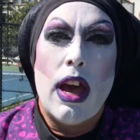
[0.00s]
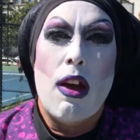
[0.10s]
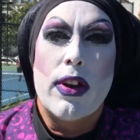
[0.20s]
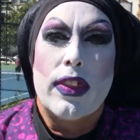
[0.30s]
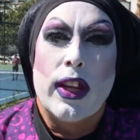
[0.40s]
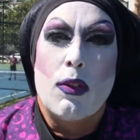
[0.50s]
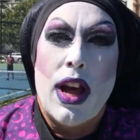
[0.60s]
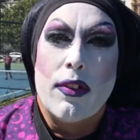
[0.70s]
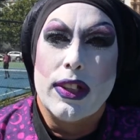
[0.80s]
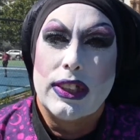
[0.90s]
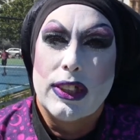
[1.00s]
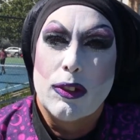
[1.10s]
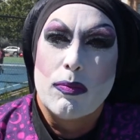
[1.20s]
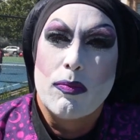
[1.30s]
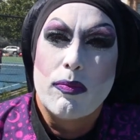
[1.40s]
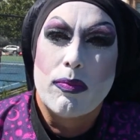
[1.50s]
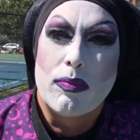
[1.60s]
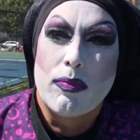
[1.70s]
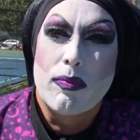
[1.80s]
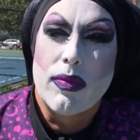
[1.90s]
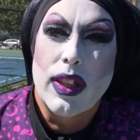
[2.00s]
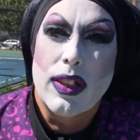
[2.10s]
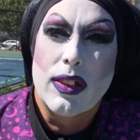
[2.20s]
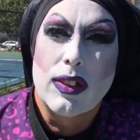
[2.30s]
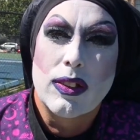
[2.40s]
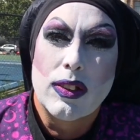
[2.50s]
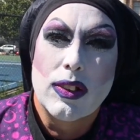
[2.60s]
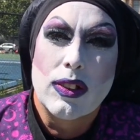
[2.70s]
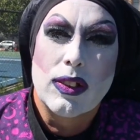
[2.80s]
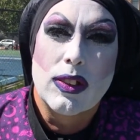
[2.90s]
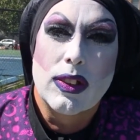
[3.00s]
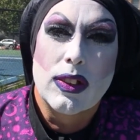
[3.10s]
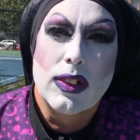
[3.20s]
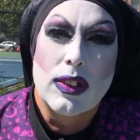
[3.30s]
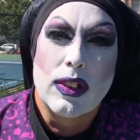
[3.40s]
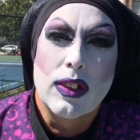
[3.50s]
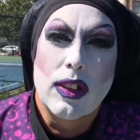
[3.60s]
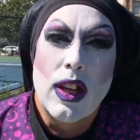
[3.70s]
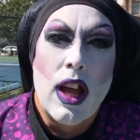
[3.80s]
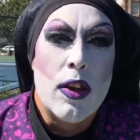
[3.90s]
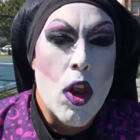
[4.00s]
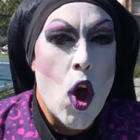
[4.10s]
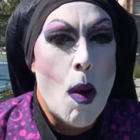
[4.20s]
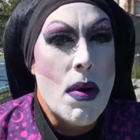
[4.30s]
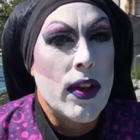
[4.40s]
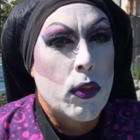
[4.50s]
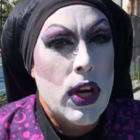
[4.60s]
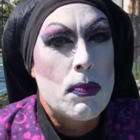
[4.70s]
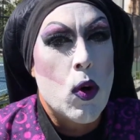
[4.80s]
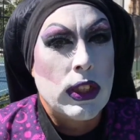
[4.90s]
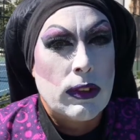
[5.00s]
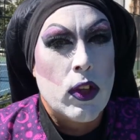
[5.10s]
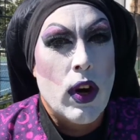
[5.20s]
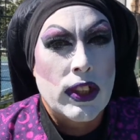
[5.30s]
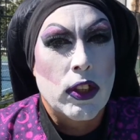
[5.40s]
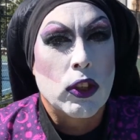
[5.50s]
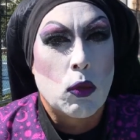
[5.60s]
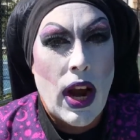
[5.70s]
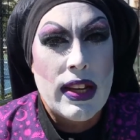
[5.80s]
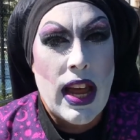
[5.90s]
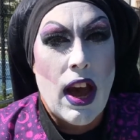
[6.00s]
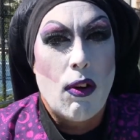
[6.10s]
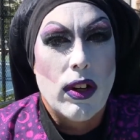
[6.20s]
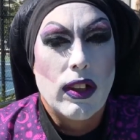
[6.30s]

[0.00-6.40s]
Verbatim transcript: everything around us. So sistering is not your, your only volunteer outlet? No, I'm on three boards of directors right now.